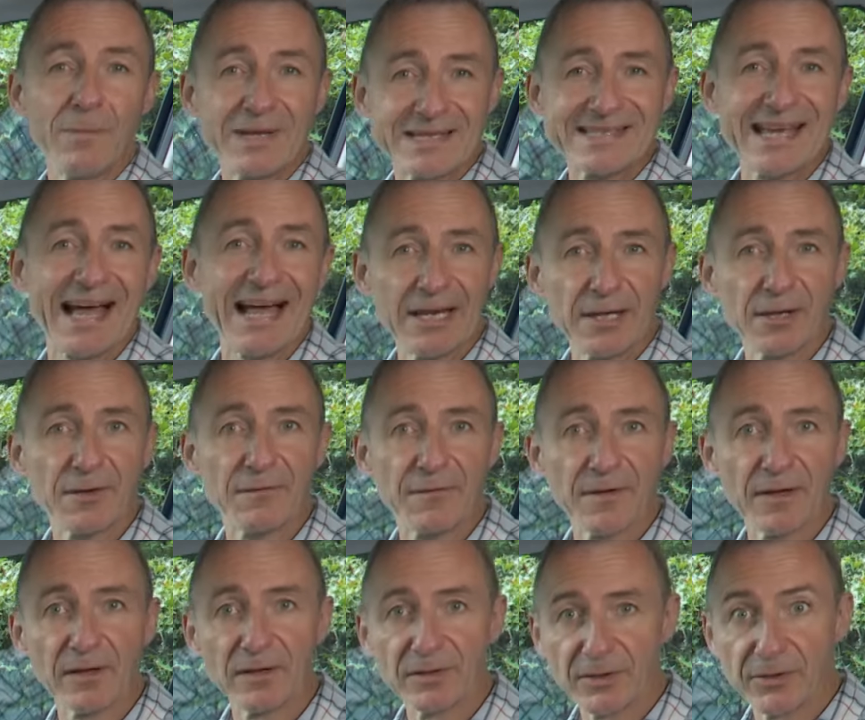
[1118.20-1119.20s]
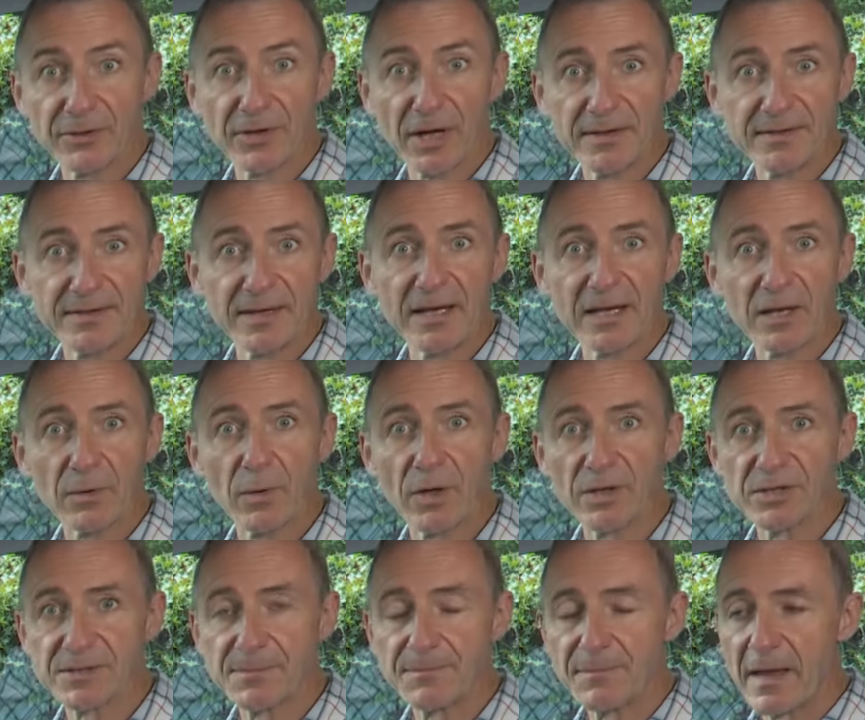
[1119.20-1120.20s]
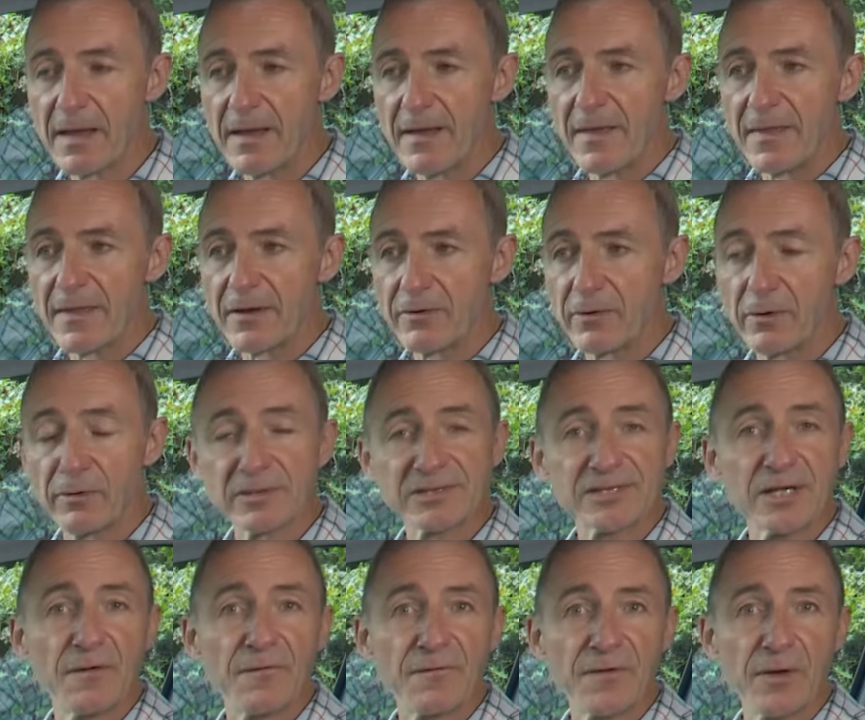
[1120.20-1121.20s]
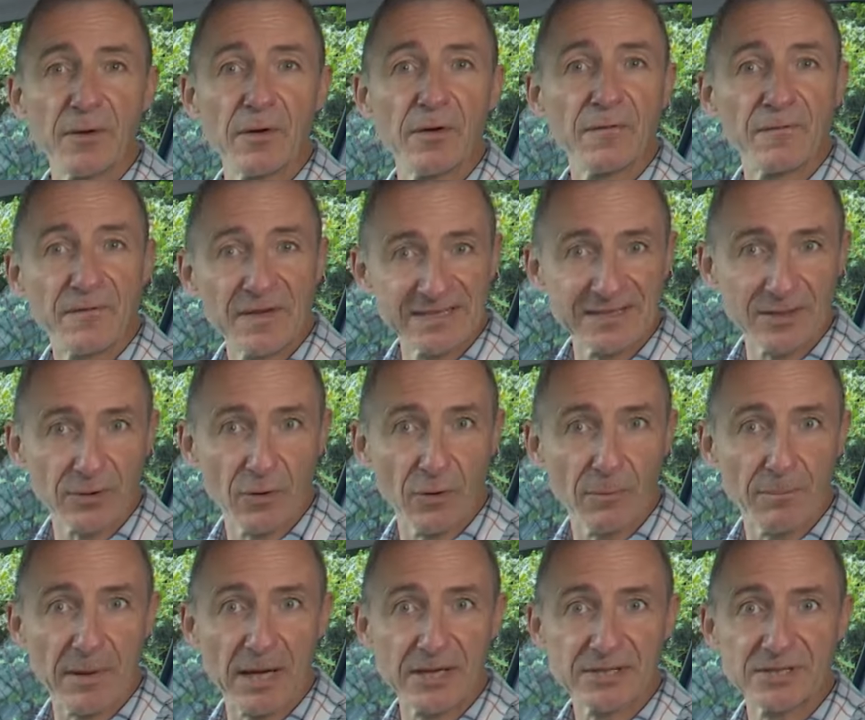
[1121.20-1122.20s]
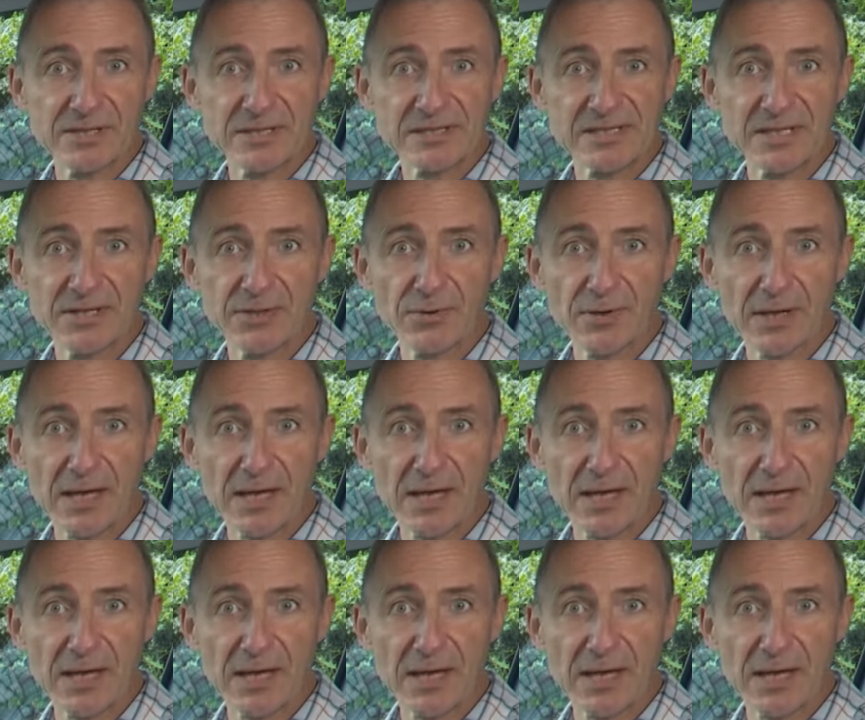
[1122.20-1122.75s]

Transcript: metallic feel you'd ideally want. There are also fewer physical buttons than you'll